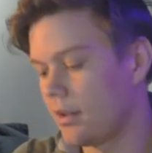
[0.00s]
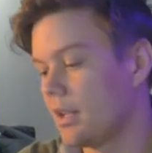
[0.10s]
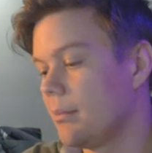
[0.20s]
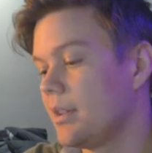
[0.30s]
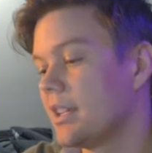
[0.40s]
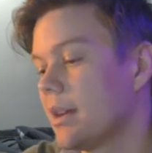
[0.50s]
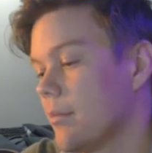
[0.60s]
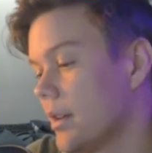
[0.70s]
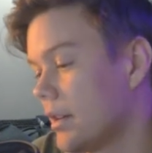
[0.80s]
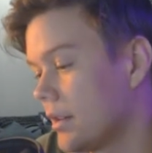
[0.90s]
Let me get
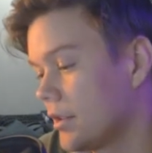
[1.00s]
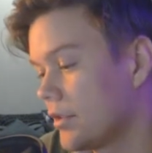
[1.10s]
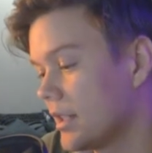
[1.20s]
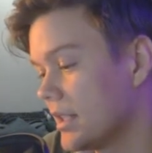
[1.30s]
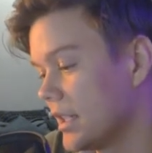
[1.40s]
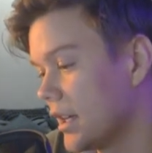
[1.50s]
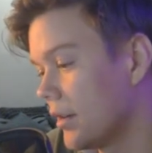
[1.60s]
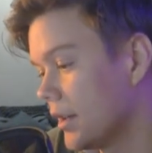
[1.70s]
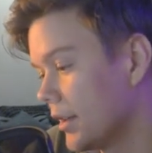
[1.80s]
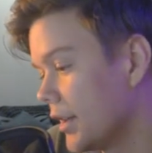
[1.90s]
my trusty
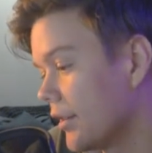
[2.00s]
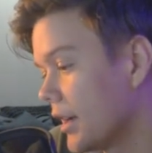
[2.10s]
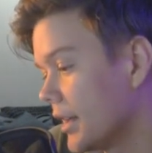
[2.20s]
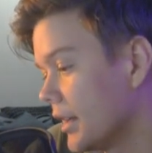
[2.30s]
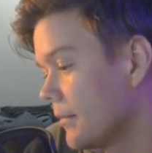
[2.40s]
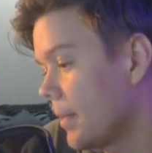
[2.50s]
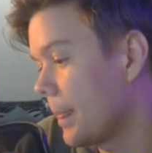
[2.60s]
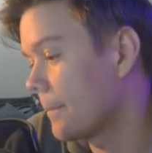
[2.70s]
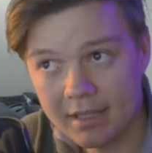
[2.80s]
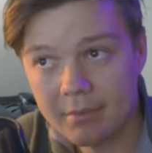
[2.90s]
calculator out again.
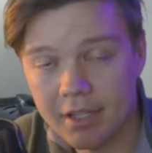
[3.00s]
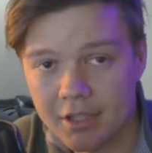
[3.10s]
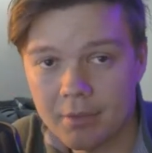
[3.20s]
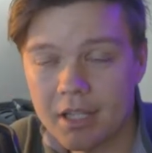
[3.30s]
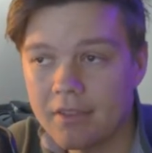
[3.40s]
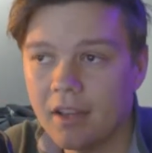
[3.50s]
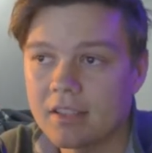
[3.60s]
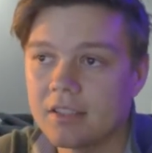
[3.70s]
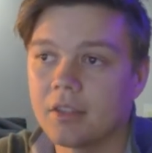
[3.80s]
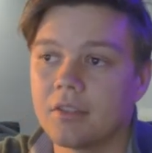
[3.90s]
He's made
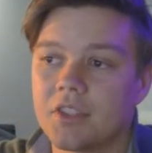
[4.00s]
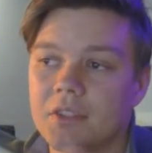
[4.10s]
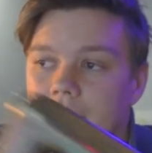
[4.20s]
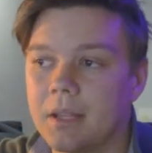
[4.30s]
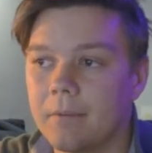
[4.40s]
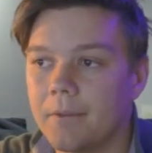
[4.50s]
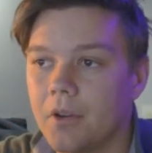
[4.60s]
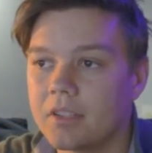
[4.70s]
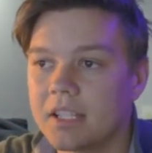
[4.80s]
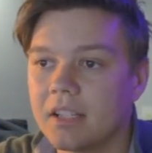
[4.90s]
$20,000 just from that
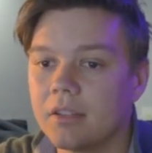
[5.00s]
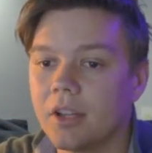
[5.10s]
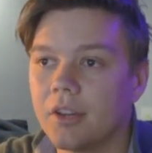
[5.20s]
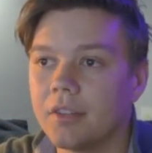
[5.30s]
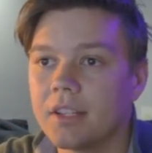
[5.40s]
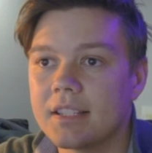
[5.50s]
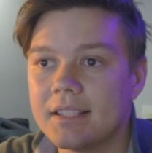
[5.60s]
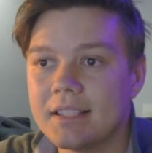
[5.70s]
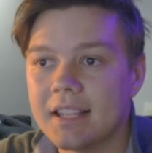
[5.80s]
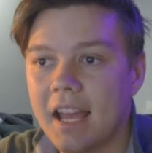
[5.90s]
first gig alone
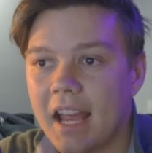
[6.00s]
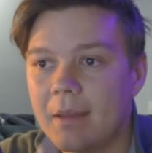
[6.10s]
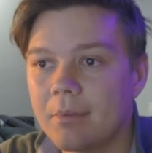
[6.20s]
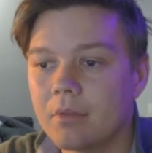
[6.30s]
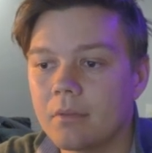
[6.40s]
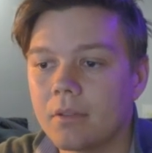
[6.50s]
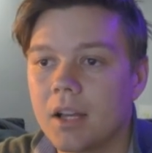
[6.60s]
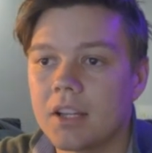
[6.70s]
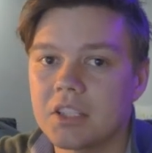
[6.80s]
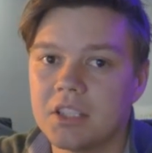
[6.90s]
since April of
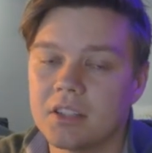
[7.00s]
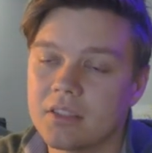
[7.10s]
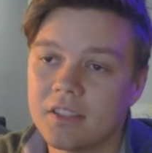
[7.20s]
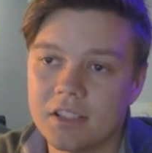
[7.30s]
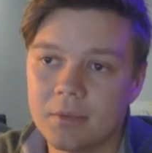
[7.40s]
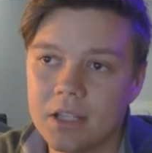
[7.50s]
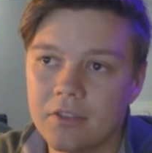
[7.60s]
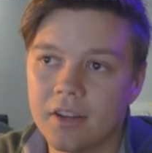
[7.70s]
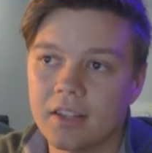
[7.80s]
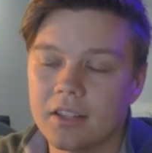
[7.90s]
last year. So that's 20
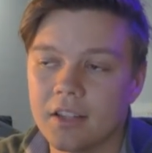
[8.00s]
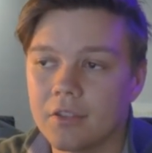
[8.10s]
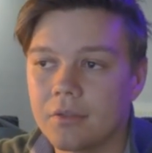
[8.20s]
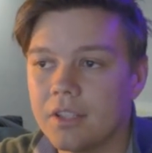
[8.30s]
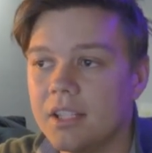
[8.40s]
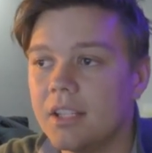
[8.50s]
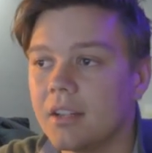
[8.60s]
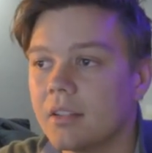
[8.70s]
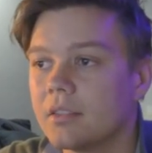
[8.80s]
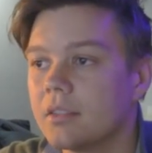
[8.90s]
grand in under a
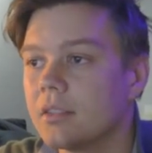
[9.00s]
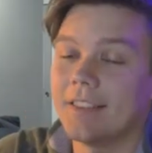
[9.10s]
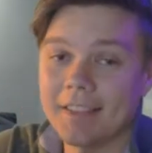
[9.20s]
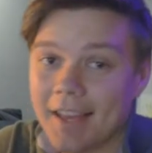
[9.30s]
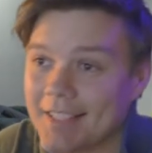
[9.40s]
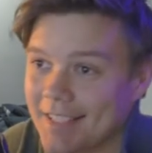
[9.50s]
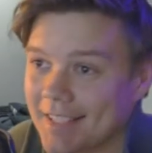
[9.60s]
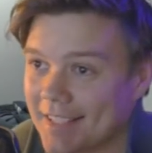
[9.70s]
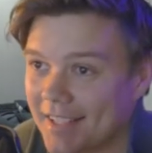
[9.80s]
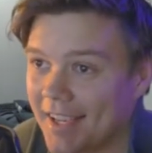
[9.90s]
year. That's
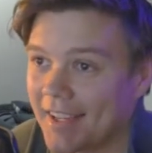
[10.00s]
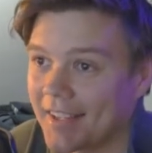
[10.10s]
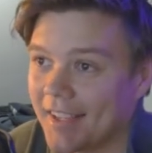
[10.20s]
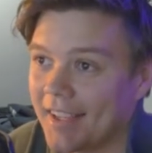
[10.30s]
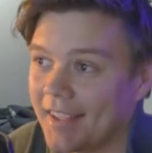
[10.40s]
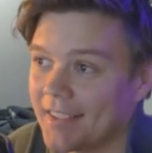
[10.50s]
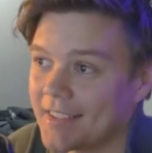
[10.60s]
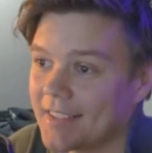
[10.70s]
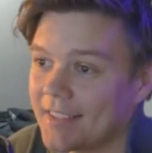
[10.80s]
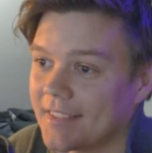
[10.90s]
insane. And